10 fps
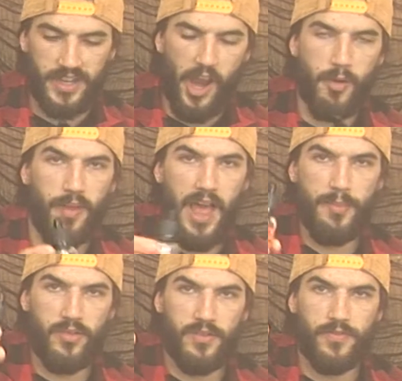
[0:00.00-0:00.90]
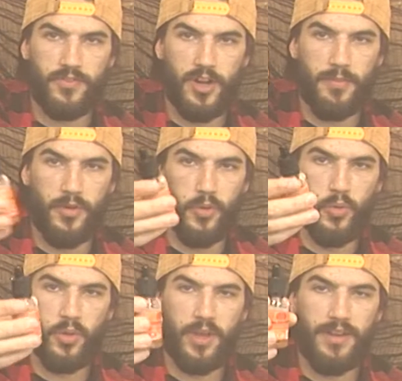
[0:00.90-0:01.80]
Caremel Apple from
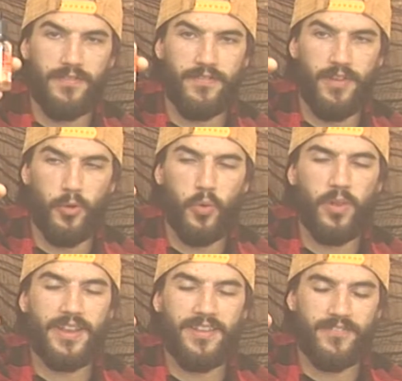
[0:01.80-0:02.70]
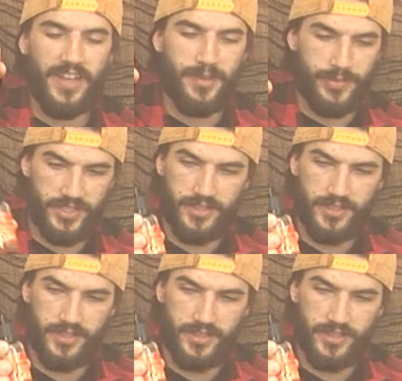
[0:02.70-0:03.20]
Hooligan Vapes.